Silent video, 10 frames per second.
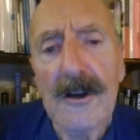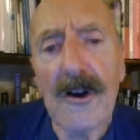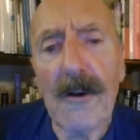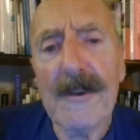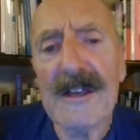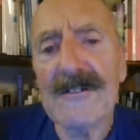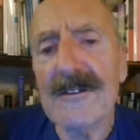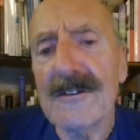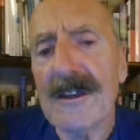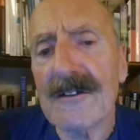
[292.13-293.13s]

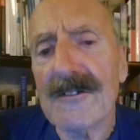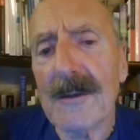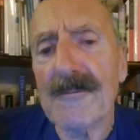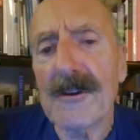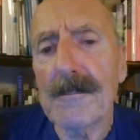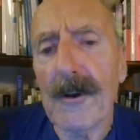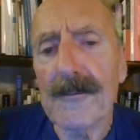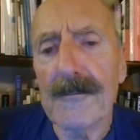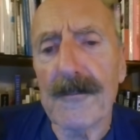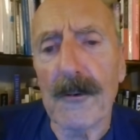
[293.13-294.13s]
Comics in the accepted
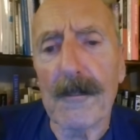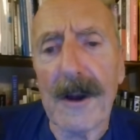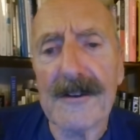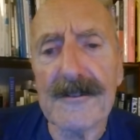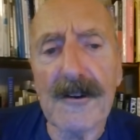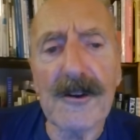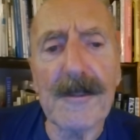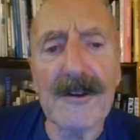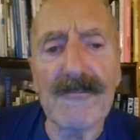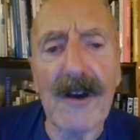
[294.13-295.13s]
modern format had only
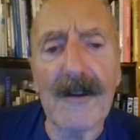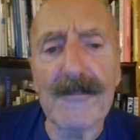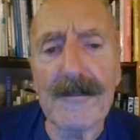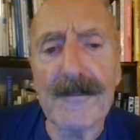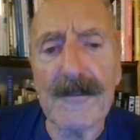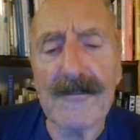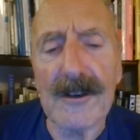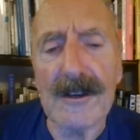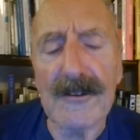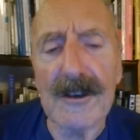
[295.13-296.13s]
been around for
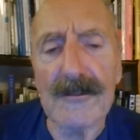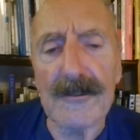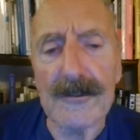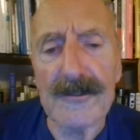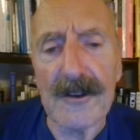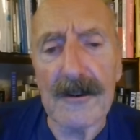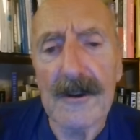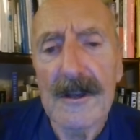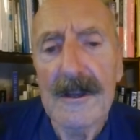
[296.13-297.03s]
15 years or so